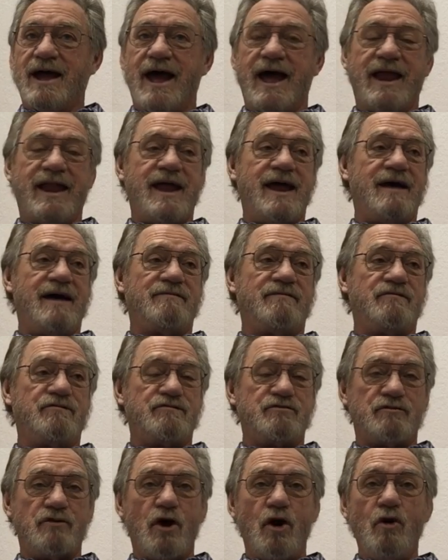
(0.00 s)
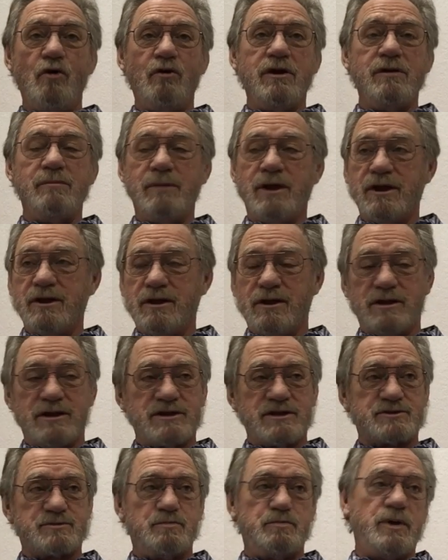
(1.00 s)
and have thrown him into
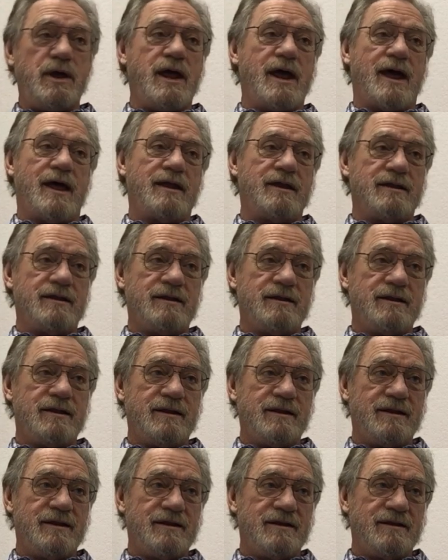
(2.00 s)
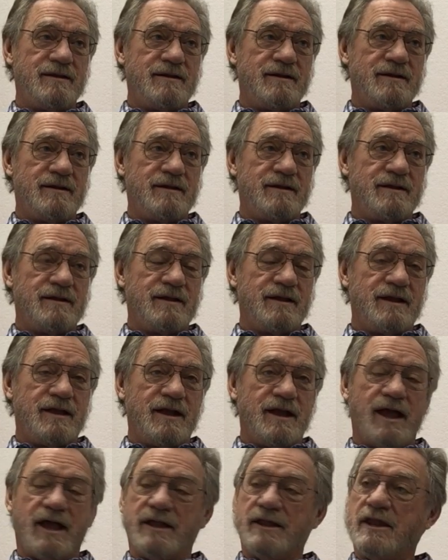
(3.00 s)
this pit,
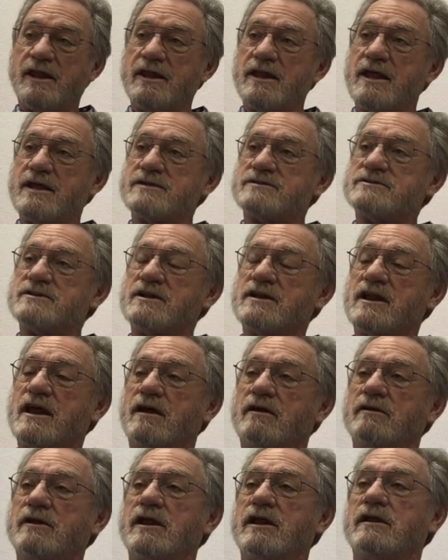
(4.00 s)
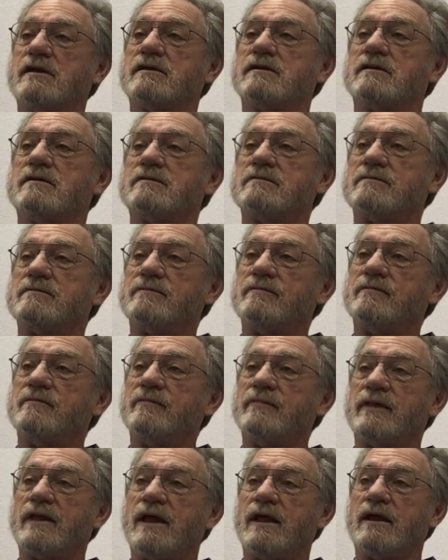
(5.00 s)
and then they sit down to eat.
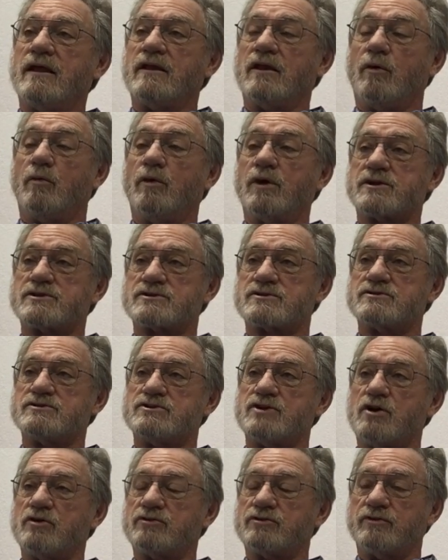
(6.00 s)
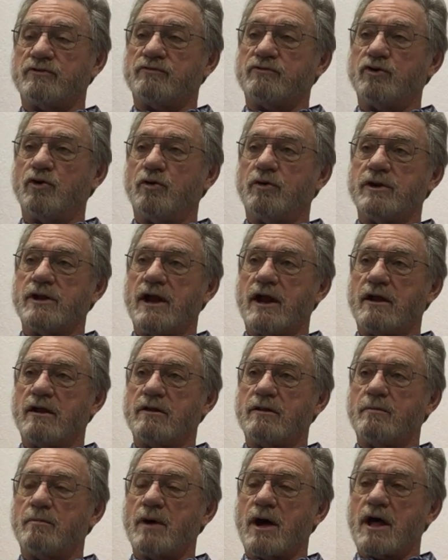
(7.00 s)
Now, what's Joseph doing down
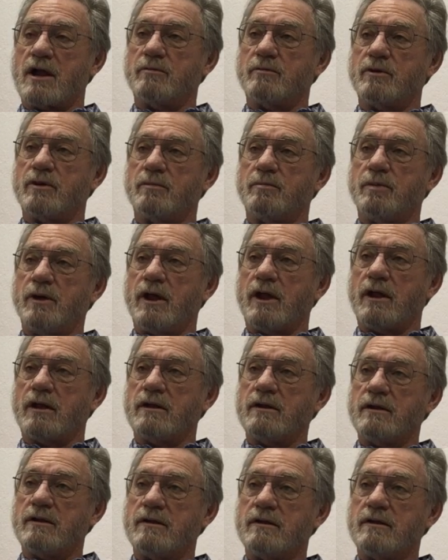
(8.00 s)
in the bottom of the pit?